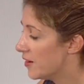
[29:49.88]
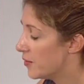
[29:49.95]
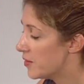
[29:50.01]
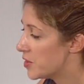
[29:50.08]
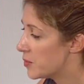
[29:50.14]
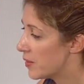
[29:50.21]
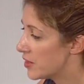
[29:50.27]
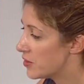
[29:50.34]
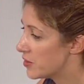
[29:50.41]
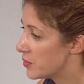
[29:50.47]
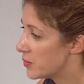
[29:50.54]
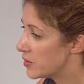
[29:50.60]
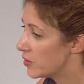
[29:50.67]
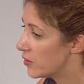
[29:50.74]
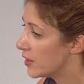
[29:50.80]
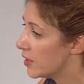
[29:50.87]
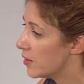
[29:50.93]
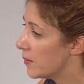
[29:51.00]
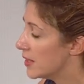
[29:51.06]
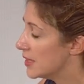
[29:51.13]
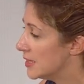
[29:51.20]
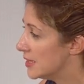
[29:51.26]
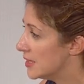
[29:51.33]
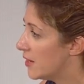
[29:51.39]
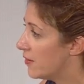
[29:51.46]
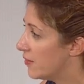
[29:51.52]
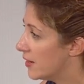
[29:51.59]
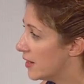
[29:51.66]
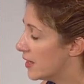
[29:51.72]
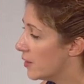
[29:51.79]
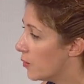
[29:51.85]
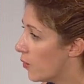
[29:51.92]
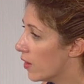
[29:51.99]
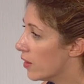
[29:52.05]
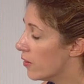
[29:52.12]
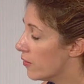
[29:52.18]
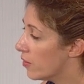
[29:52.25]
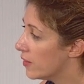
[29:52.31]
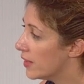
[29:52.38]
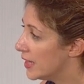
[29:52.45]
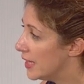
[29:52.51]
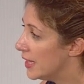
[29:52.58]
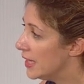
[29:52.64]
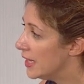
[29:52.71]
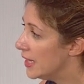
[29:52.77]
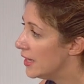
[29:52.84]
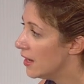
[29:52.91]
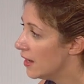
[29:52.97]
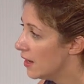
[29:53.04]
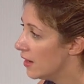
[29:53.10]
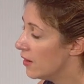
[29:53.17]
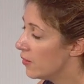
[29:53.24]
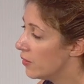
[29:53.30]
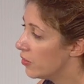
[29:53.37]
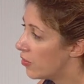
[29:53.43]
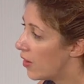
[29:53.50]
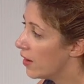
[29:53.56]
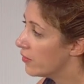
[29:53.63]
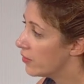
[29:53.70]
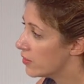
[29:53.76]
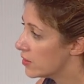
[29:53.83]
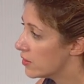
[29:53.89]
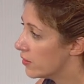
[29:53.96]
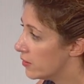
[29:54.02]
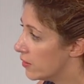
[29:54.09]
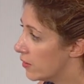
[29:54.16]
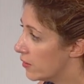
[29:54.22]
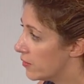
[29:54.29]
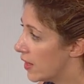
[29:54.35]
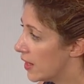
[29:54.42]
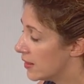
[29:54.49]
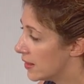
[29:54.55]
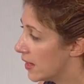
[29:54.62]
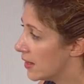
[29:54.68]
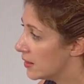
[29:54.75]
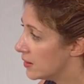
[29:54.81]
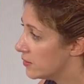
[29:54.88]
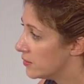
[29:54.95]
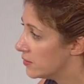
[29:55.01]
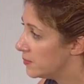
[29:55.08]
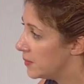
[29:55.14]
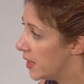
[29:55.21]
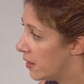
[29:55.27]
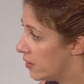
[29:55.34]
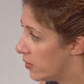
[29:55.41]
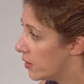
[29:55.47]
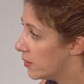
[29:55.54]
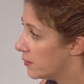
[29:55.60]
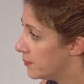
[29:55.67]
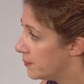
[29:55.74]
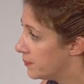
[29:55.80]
which Patrice was talking about, is definitely one of the key drivers of that kind of behavior.